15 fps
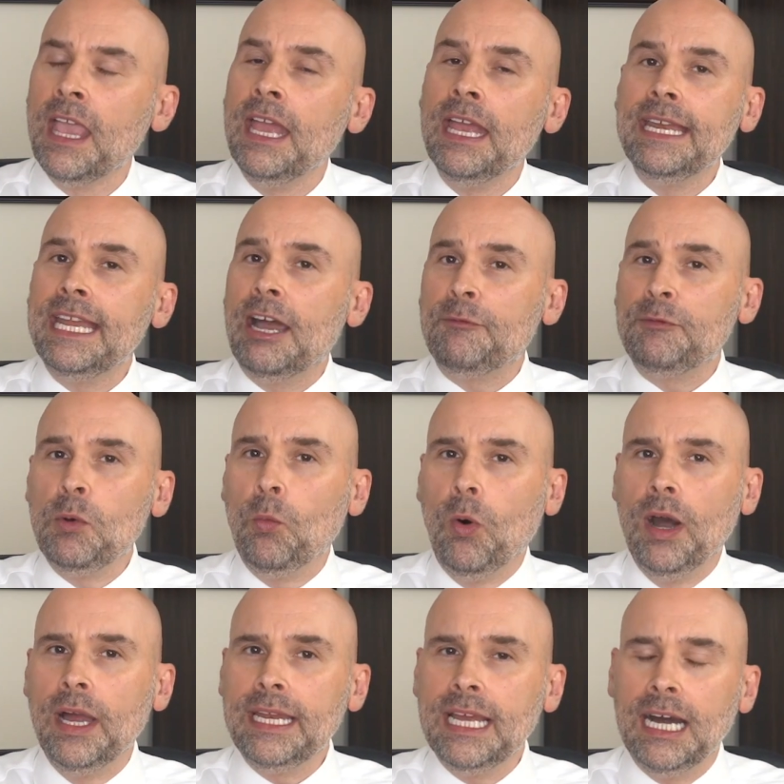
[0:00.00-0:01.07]
Now, if you
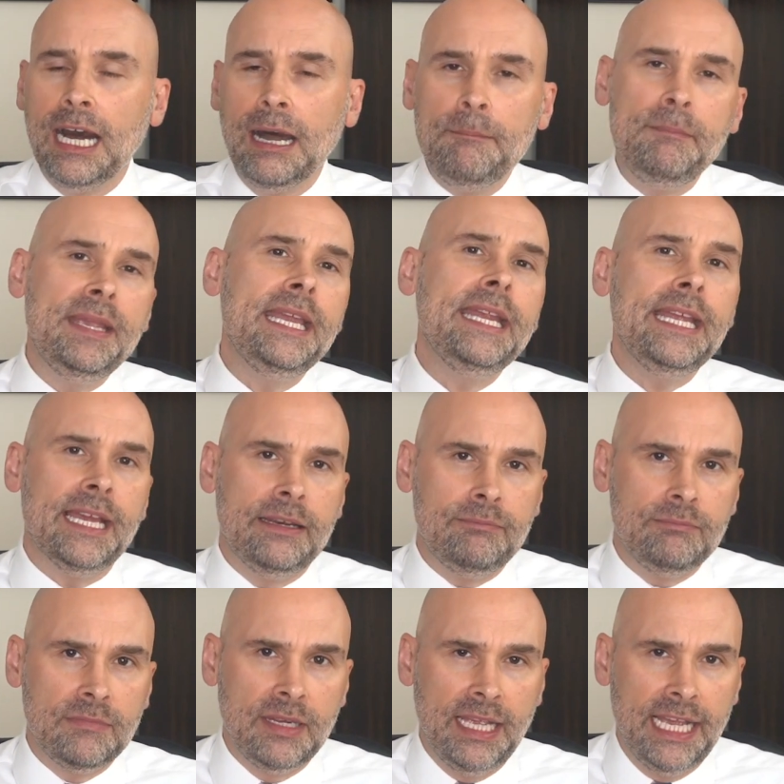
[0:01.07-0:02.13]
want immediate
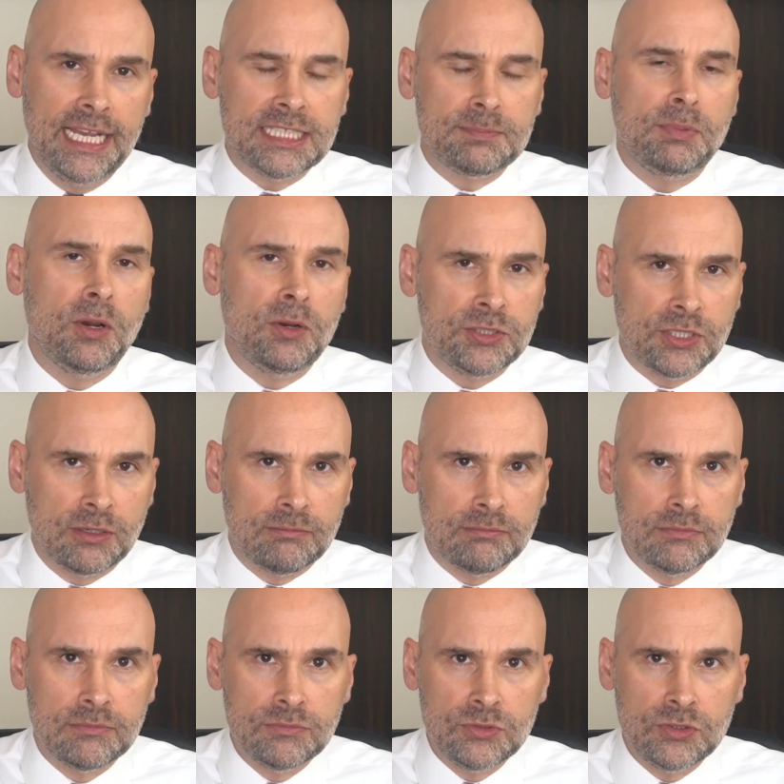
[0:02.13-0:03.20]
exposure
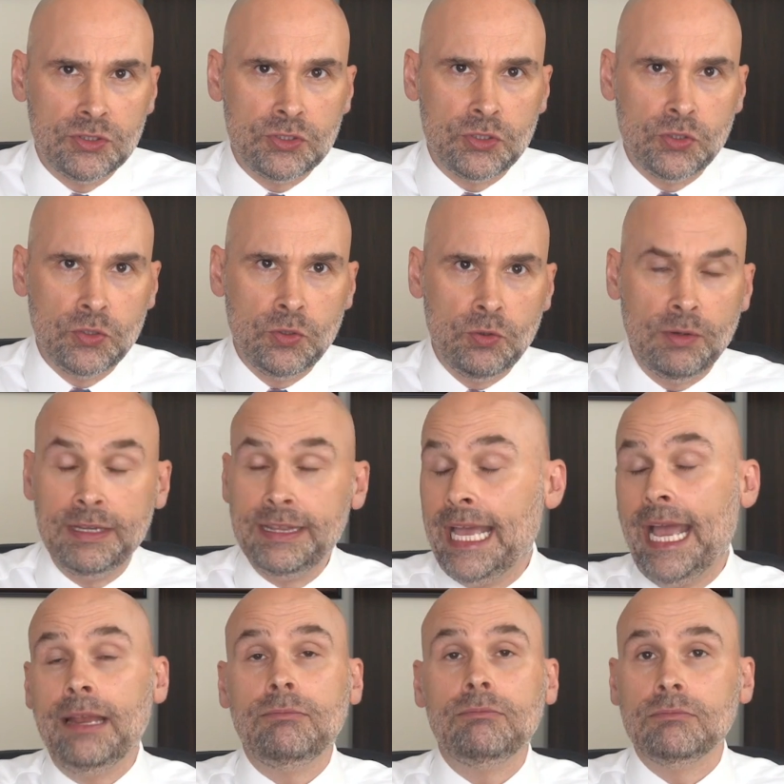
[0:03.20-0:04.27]
to
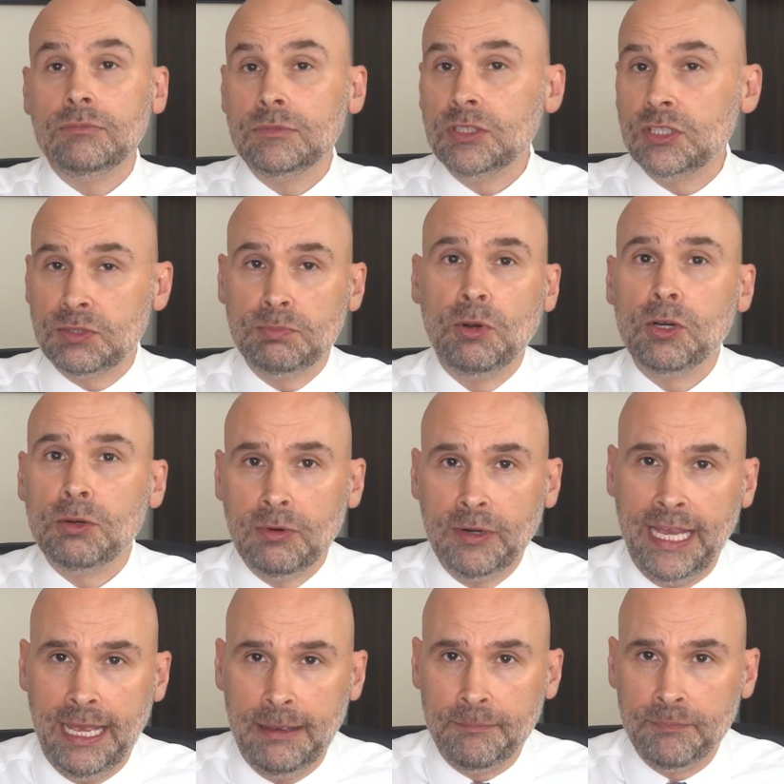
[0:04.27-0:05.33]
that smokable
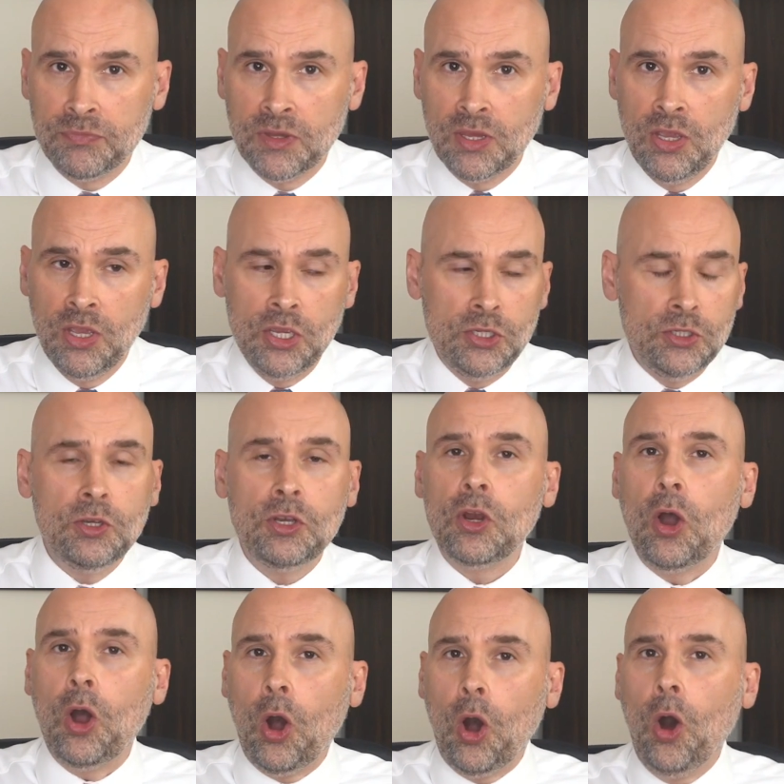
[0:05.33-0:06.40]
hemp, you can
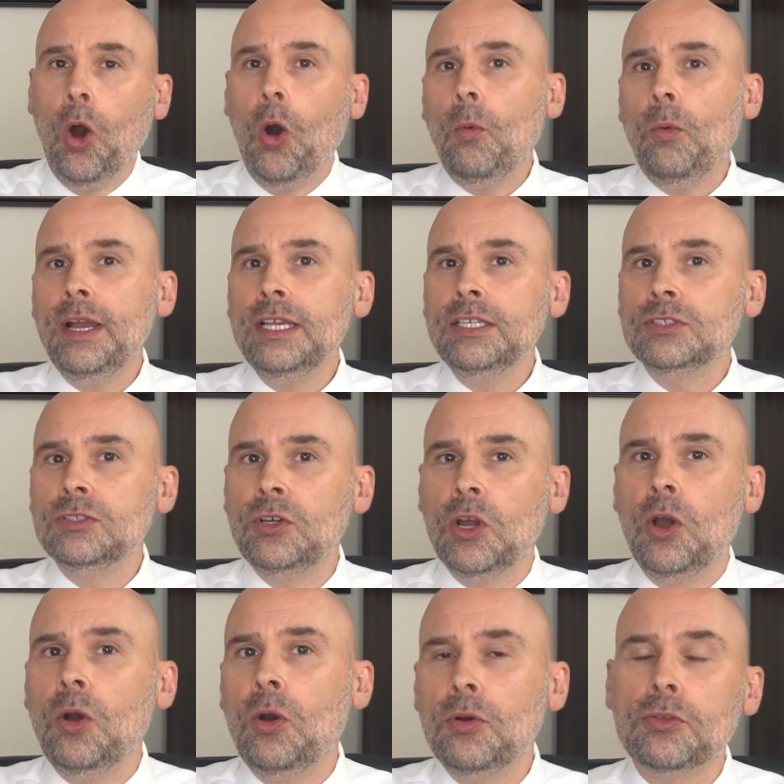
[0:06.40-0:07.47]
always
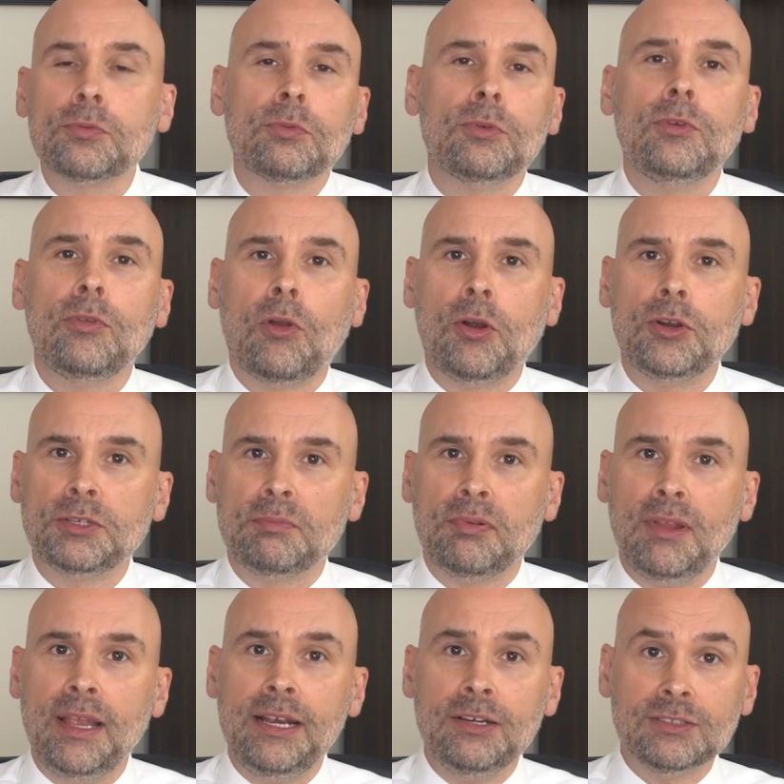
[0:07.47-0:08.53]
go through larger
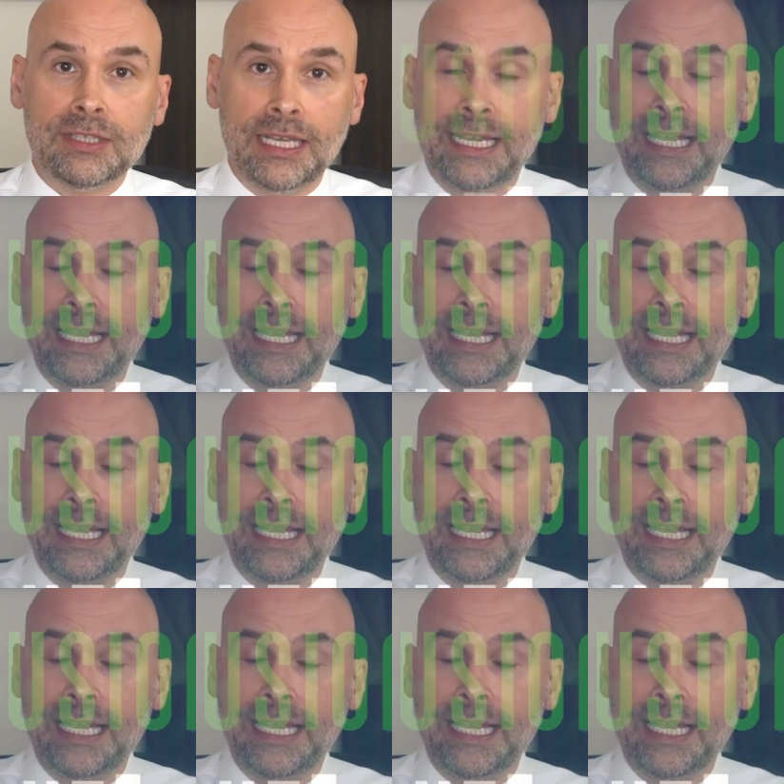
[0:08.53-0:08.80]
players like